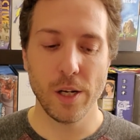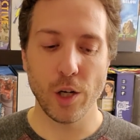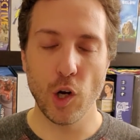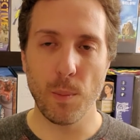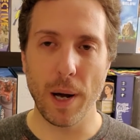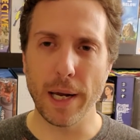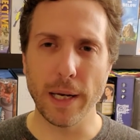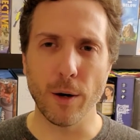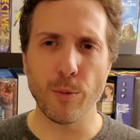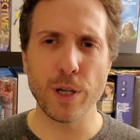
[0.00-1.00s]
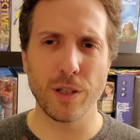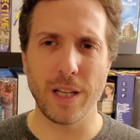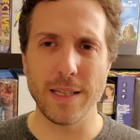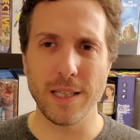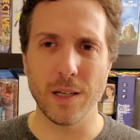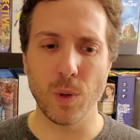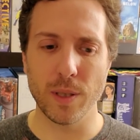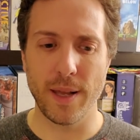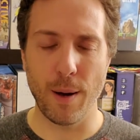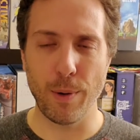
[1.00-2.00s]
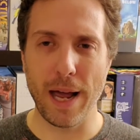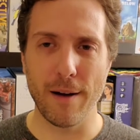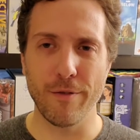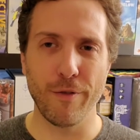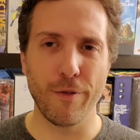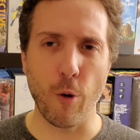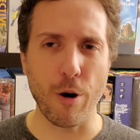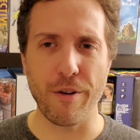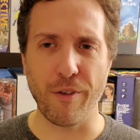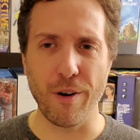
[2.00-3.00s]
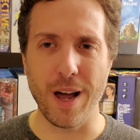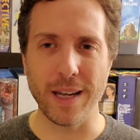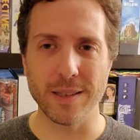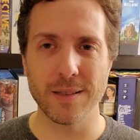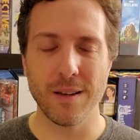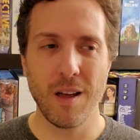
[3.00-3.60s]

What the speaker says: My original idea was that I would have 4 different nights,